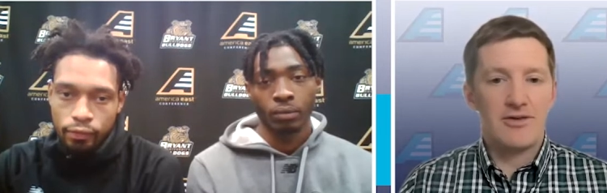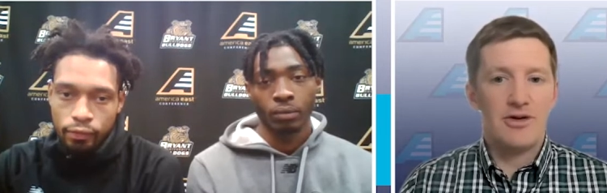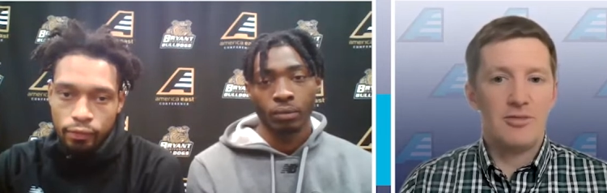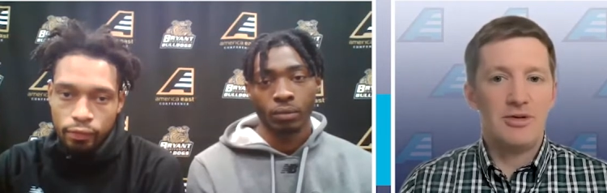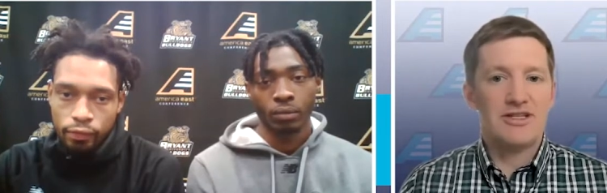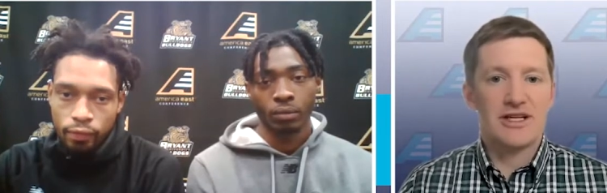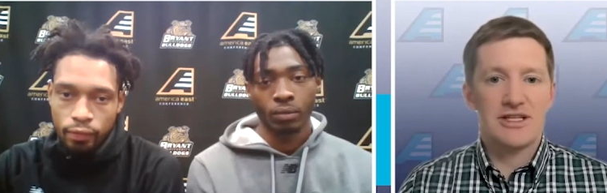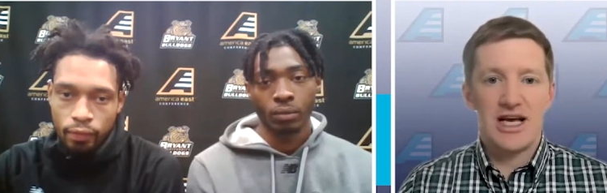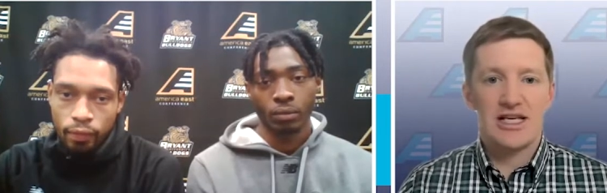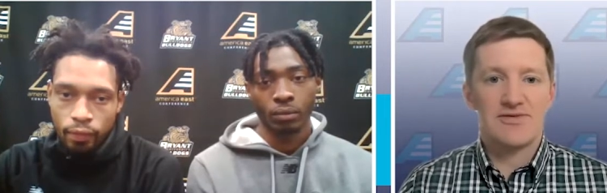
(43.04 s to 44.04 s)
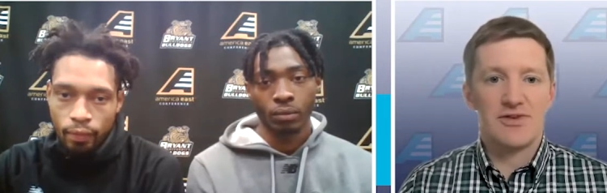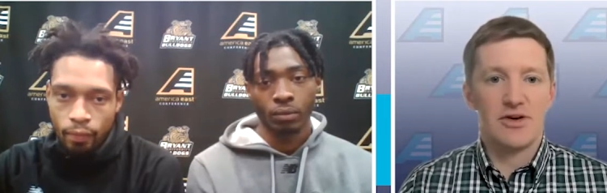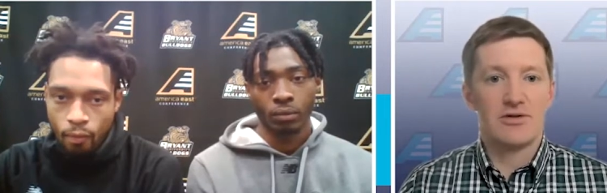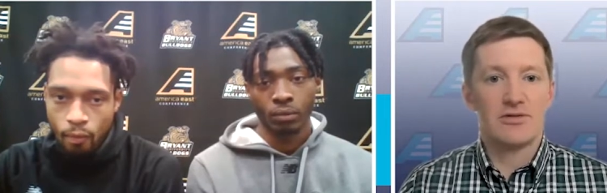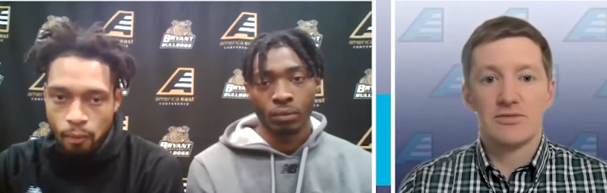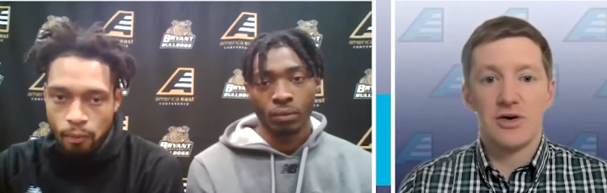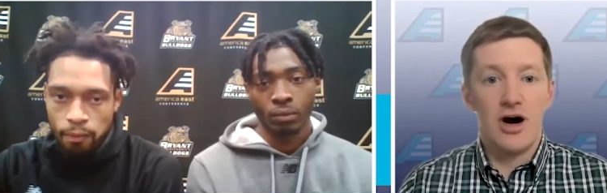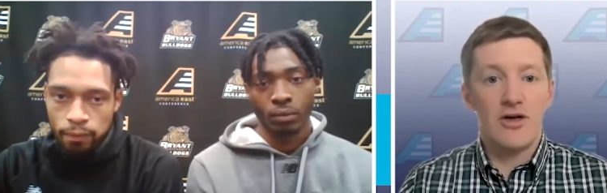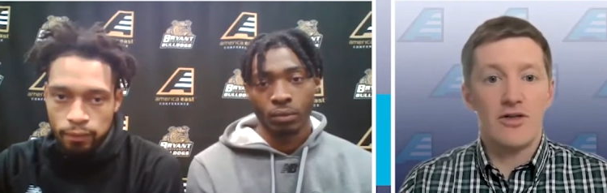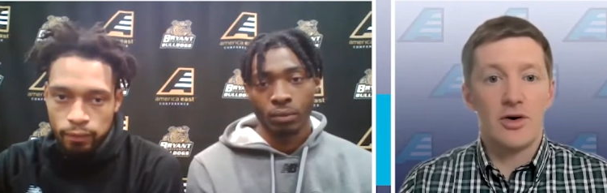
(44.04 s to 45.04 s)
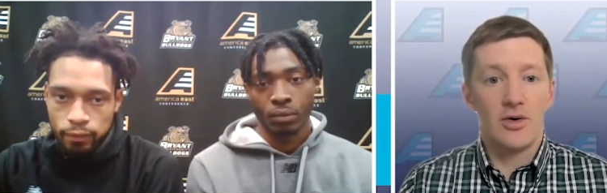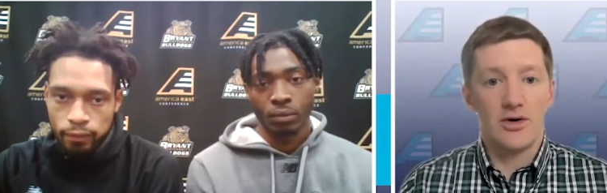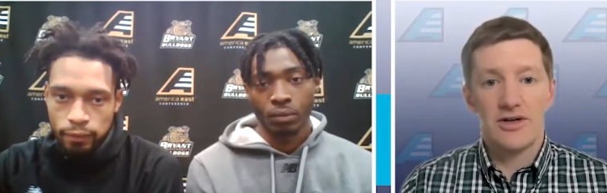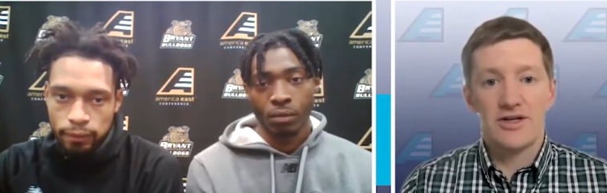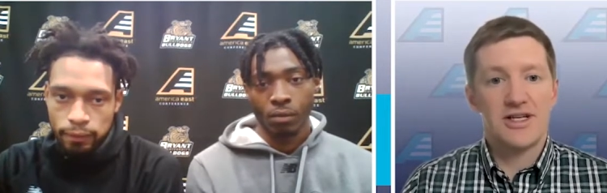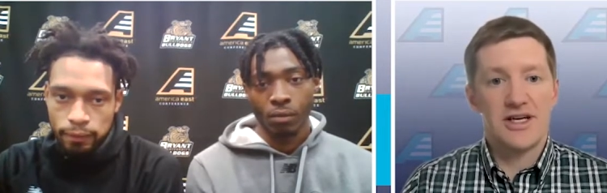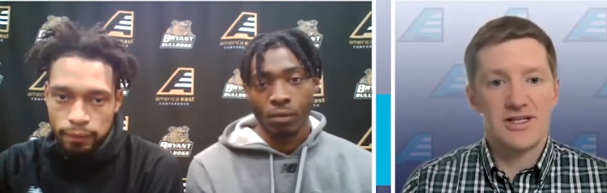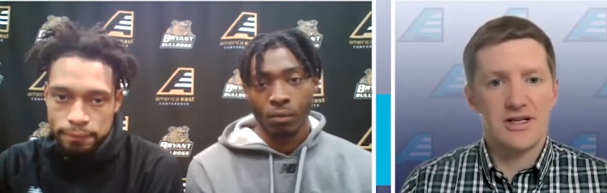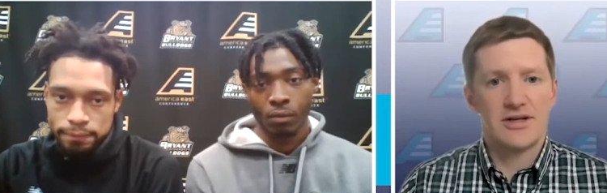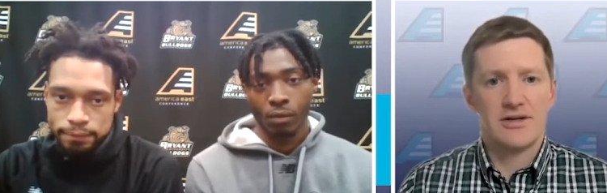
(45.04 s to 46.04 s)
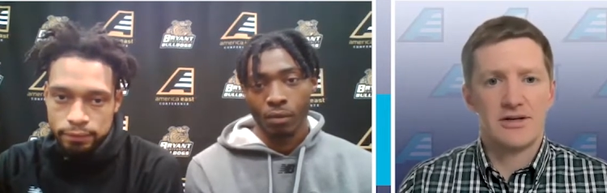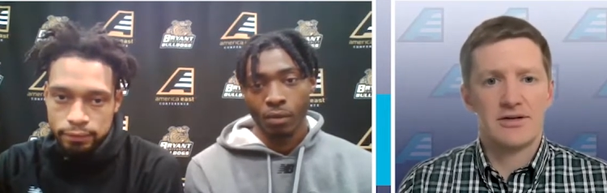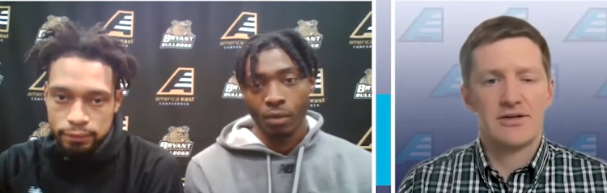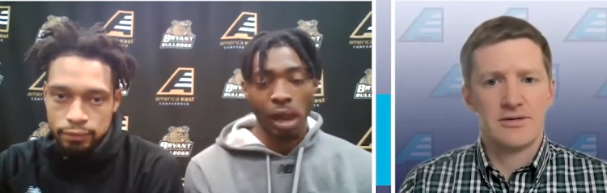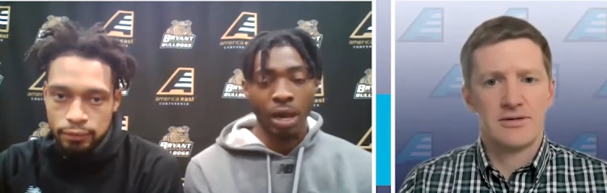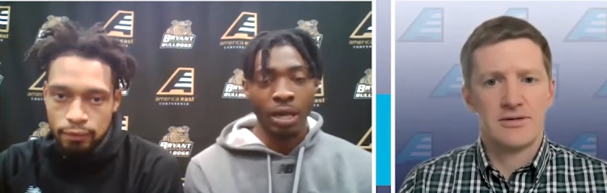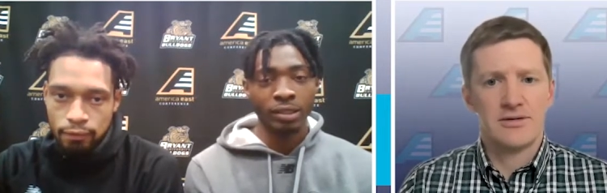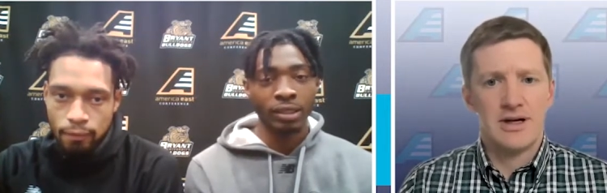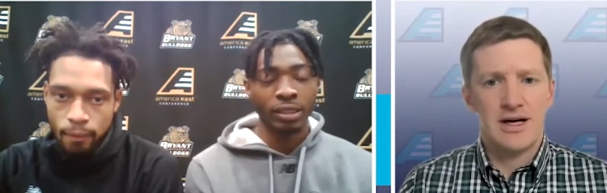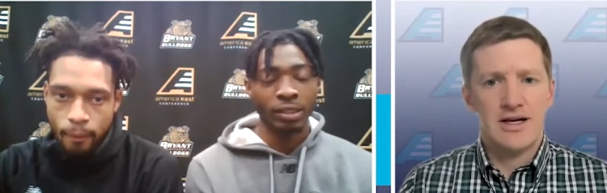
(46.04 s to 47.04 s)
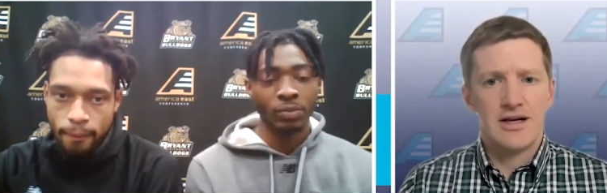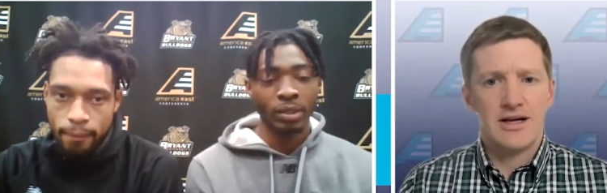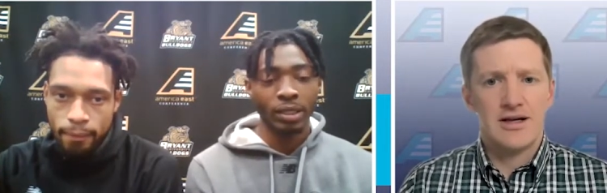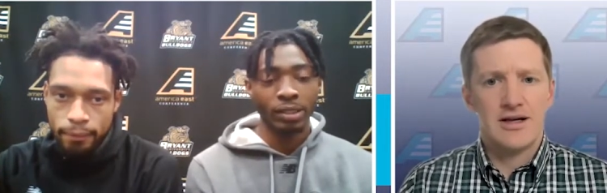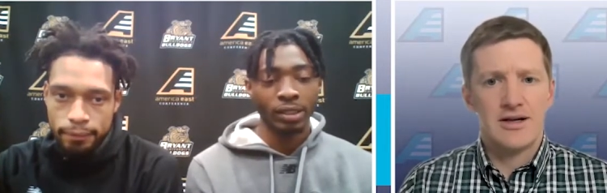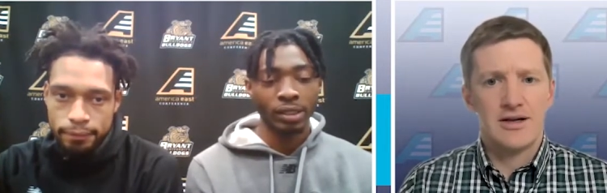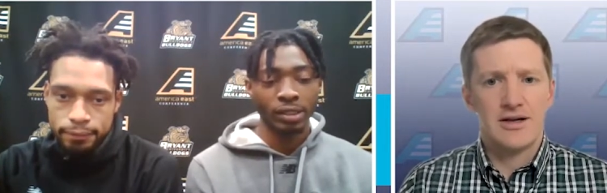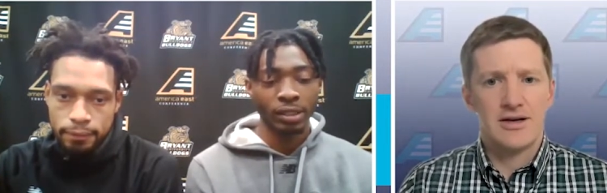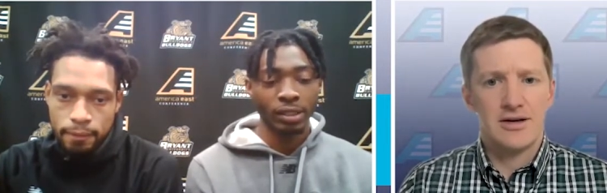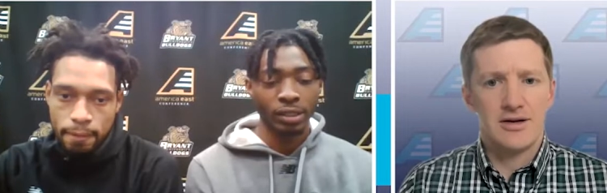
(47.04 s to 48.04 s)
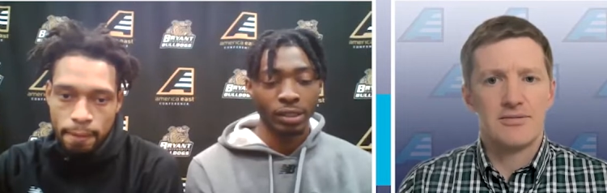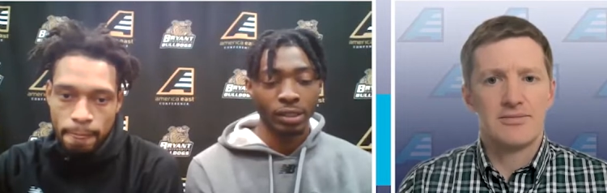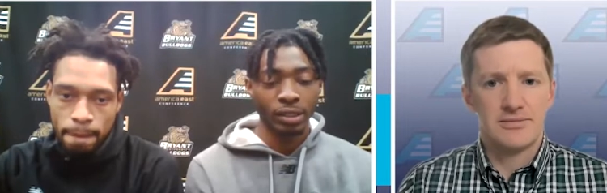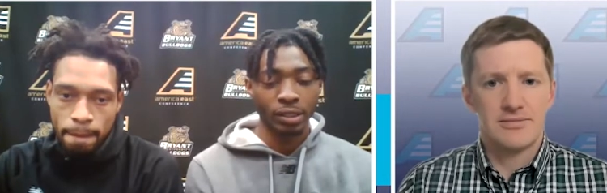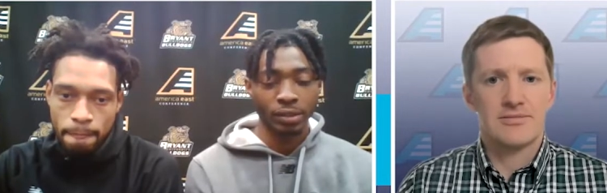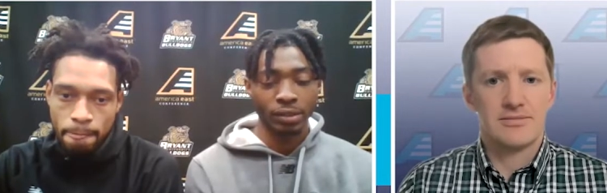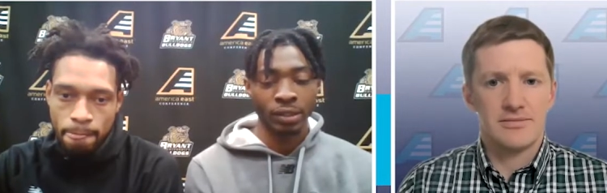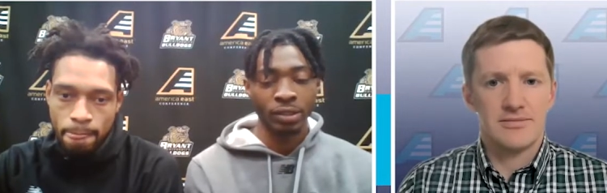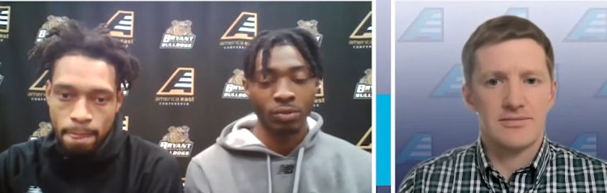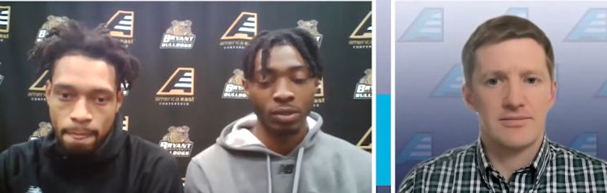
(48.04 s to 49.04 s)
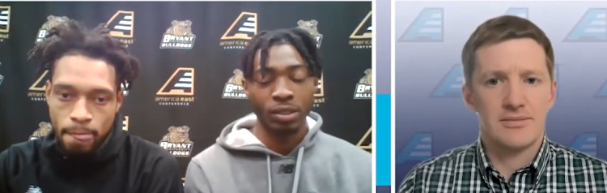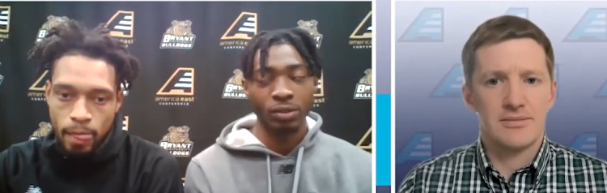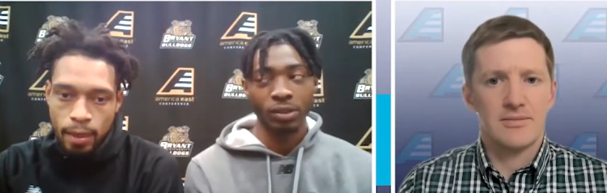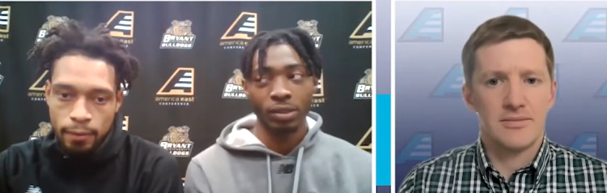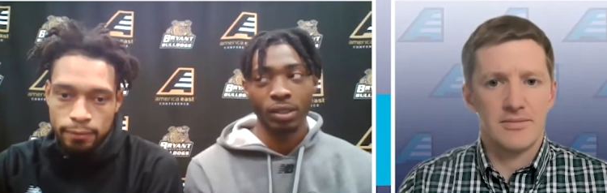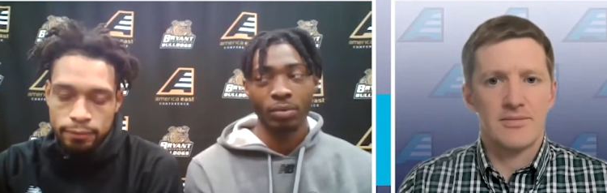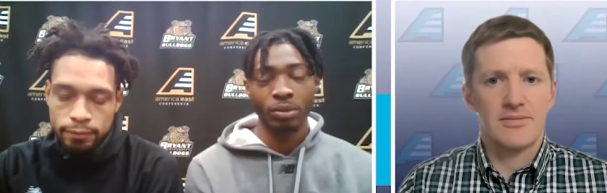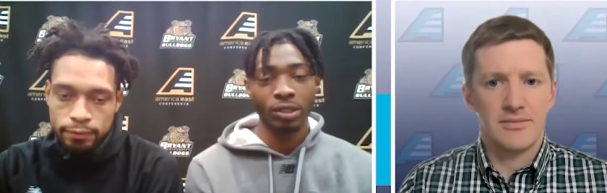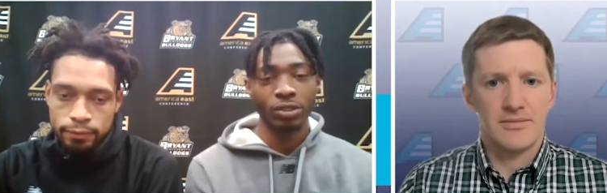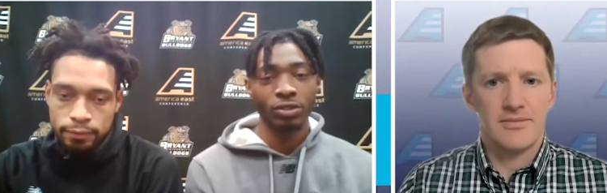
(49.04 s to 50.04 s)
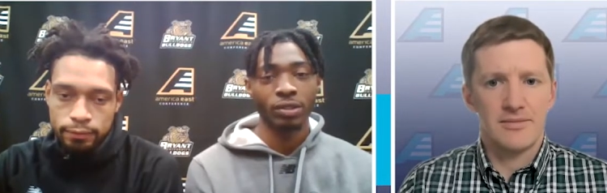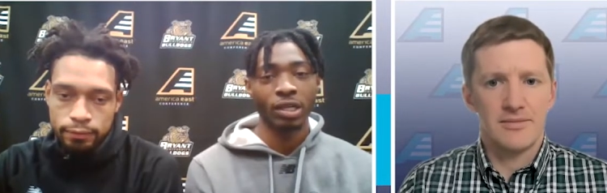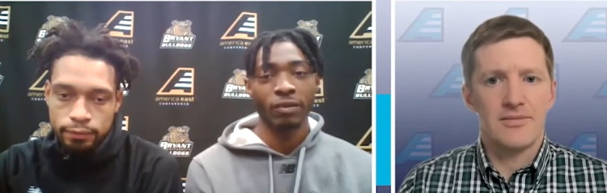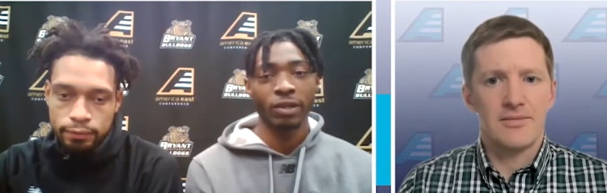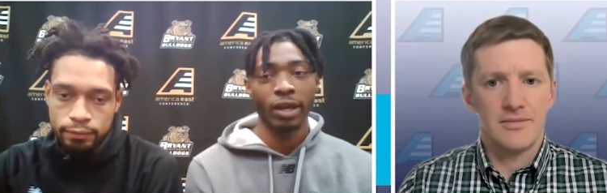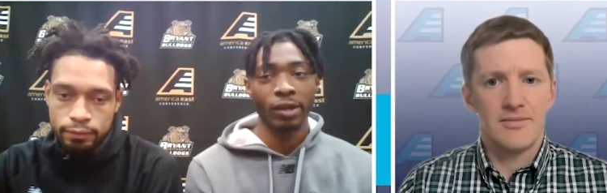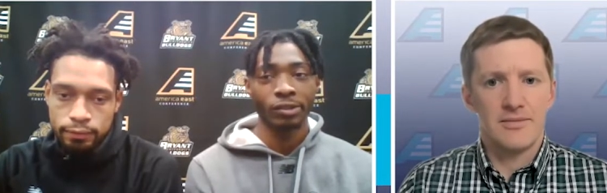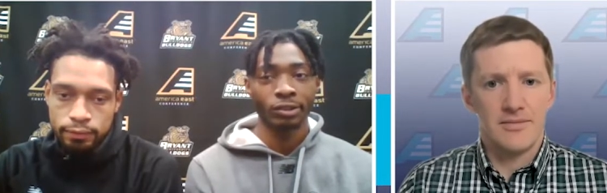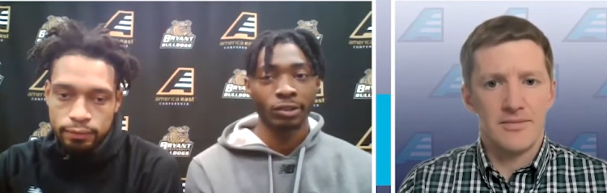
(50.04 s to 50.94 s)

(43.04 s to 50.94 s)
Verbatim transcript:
Speaker 1: to do to be successful on the court this season?
Speaker 2: I'll say just be consistent and uh, stick to what coach uh, preaches towards every day.